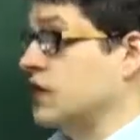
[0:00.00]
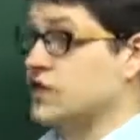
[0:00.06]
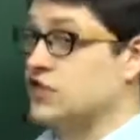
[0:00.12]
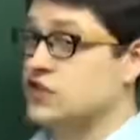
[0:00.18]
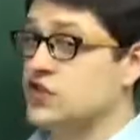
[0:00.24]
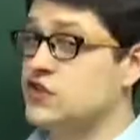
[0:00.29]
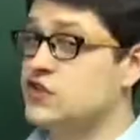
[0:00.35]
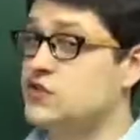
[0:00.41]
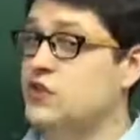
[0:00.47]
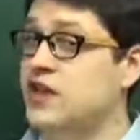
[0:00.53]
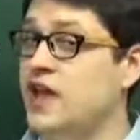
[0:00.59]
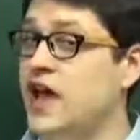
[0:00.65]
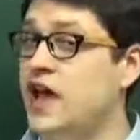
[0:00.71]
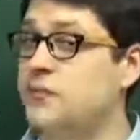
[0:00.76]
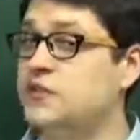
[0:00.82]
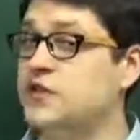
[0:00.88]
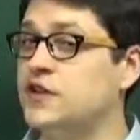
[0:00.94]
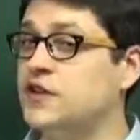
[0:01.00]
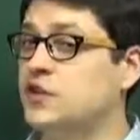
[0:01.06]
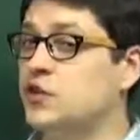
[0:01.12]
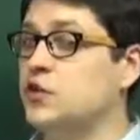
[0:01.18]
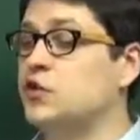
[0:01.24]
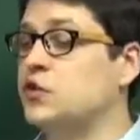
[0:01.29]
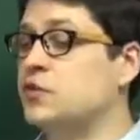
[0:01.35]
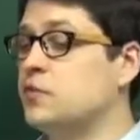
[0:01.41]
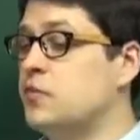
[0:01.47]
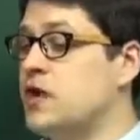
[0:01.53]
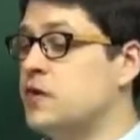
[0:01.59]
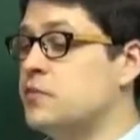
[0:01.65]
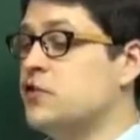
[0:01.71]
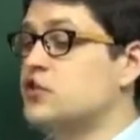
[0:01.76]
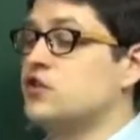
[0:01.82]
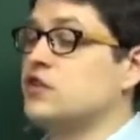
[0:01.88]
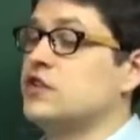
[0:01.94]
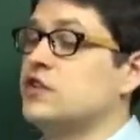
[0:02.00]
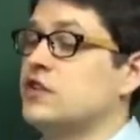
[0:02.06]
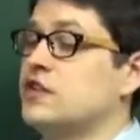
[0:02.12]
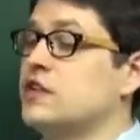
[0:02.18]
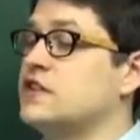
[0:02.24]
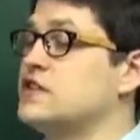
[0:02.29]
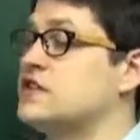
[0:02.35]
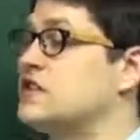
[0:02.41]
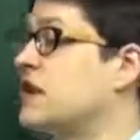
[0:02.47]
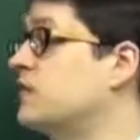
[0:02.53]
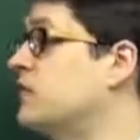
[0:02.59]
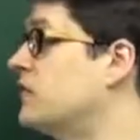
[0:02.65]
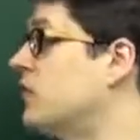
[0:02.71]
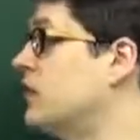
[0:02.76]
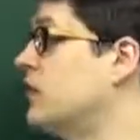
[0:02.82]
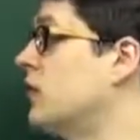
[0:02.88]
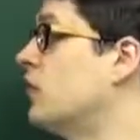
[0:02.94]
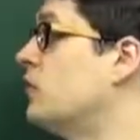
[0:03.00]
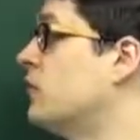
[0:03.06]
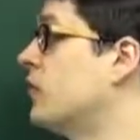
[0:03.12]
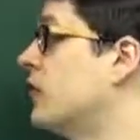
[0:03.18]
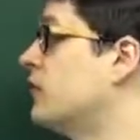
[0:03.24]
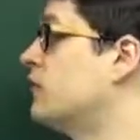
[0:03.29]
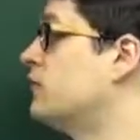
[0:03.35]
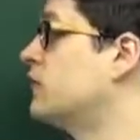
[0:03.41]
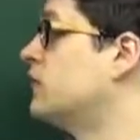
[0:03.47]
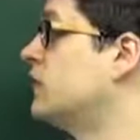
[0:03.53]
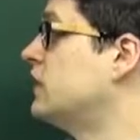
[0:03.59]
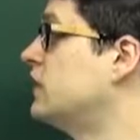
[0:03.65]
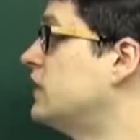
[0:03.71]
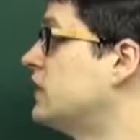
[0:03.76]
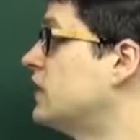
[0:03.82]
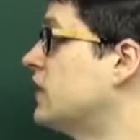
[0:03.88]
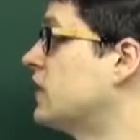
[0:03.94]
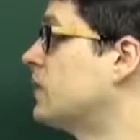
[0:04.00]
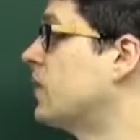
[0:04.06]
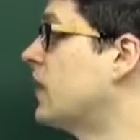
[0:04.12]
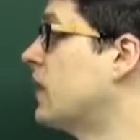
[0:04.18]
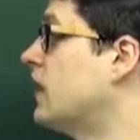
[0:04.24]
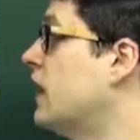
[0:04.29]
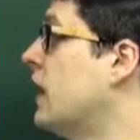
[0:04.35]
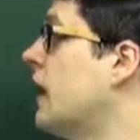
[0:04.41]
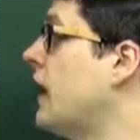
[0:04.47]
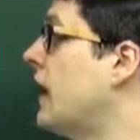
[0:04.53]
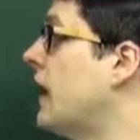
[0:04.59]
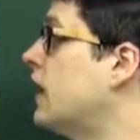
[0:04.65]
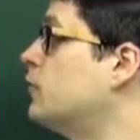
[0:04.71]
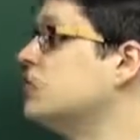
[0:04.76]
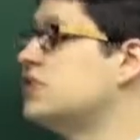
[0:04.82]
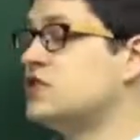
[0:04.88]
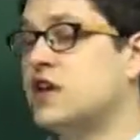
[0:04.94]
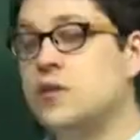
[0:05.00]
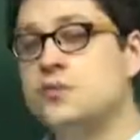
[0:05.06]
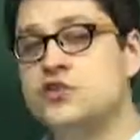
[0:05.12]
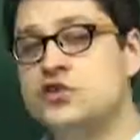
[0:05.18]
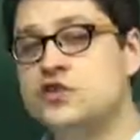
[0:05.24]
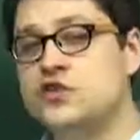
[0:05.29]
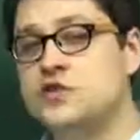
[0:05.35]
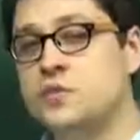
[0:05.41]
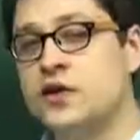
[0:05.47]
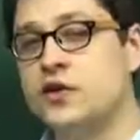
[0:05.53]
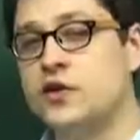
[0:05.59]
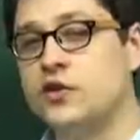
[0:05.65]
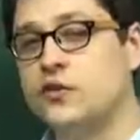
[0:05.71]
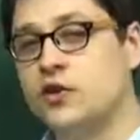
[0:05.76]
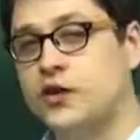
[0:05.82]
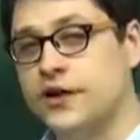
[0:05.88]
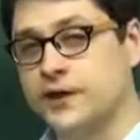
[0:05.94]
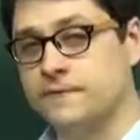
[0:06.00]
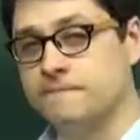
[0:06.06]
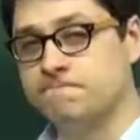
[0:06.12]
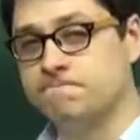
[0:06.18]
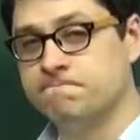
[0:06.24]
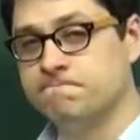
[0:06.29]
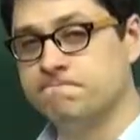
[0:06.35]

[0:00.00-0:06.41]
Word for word: I just recapped it, so you maybe shouldn't need to stop the video, but if you need to think about it, how much time should you spend on reading?